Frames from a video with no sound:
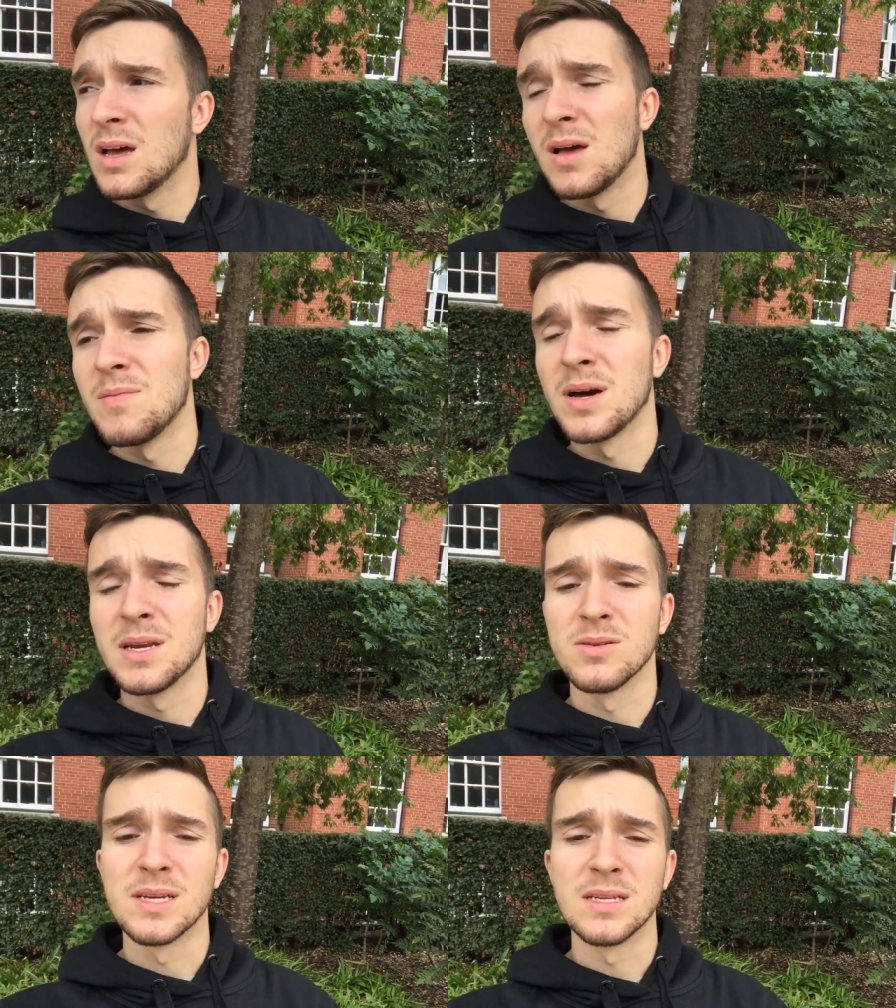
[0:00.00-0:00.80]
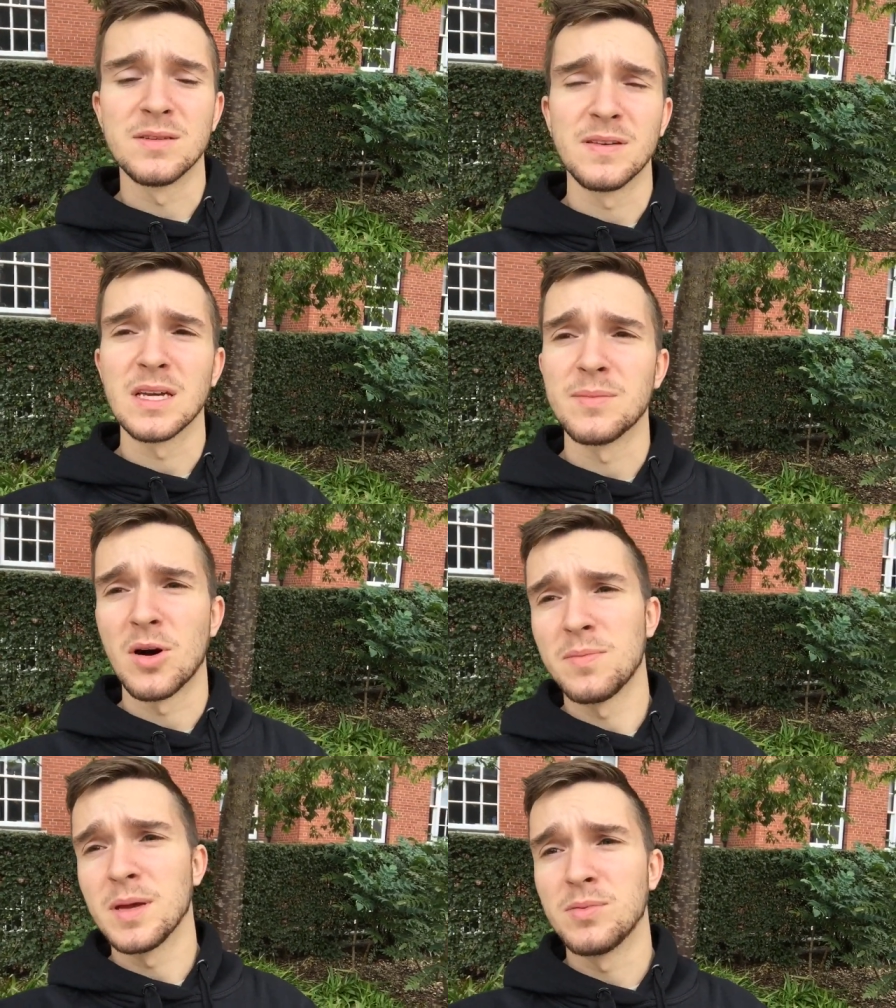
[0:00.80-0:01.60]
um, I don't tend to think
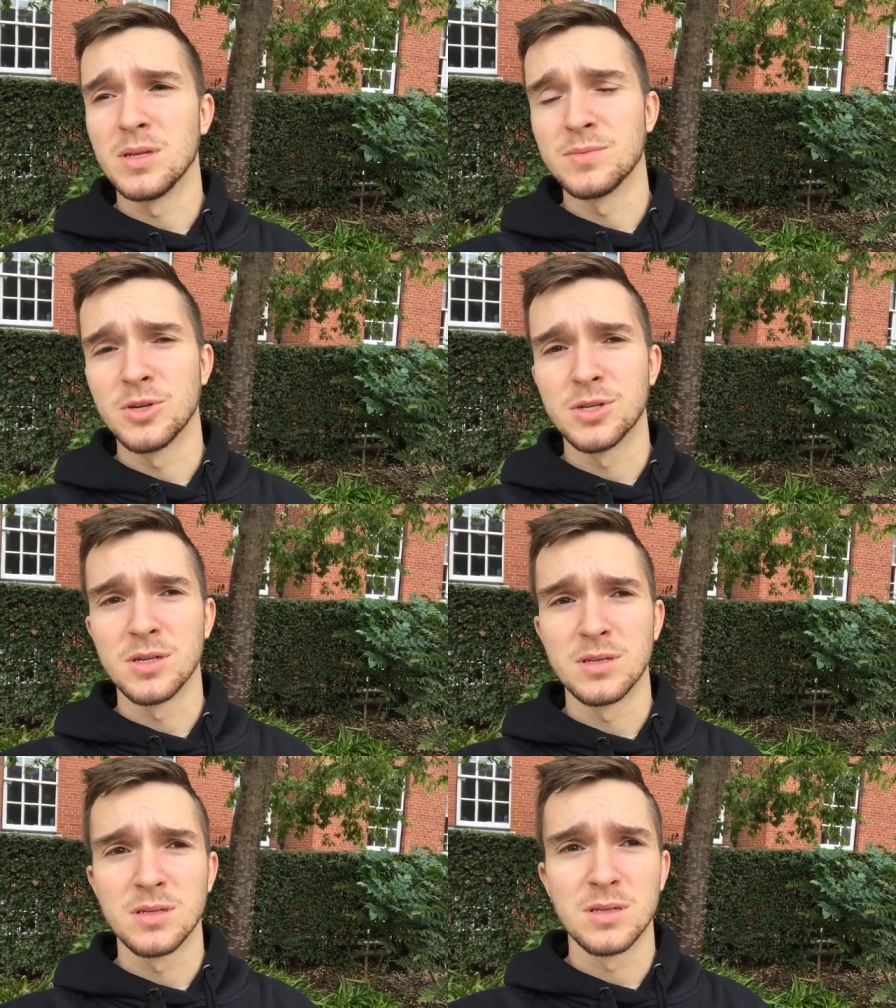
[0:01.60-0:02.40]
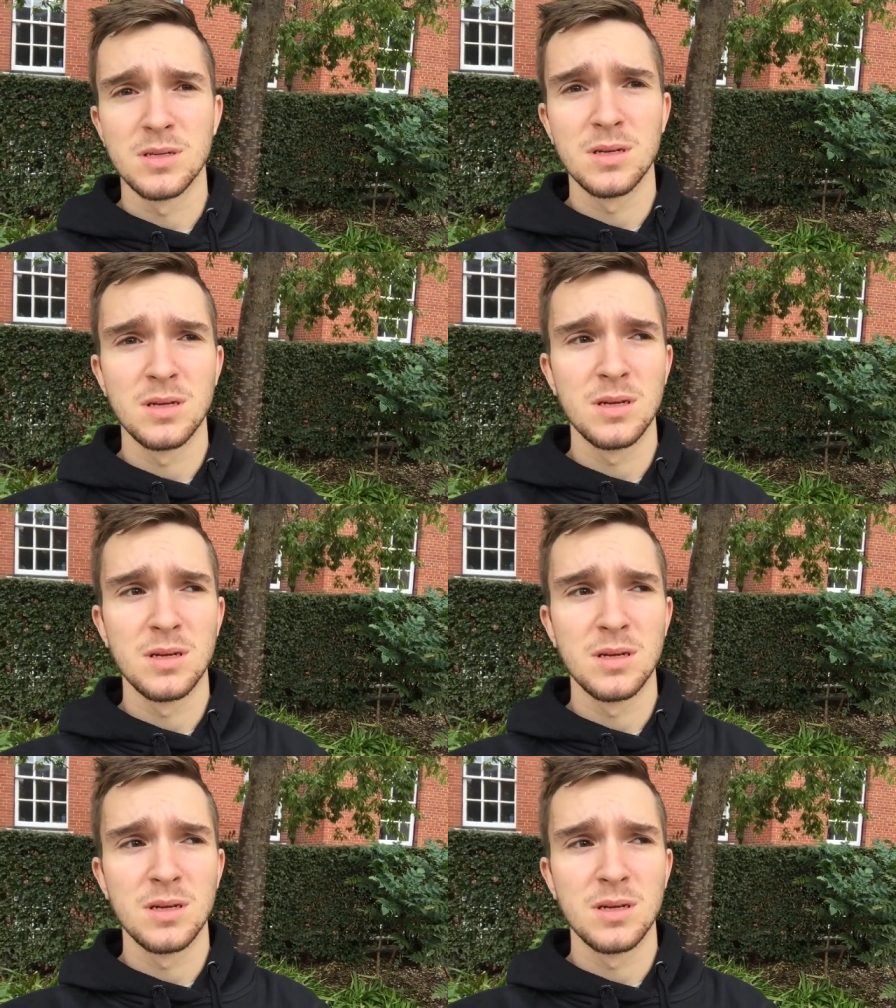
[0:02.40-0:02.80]
about people as much as,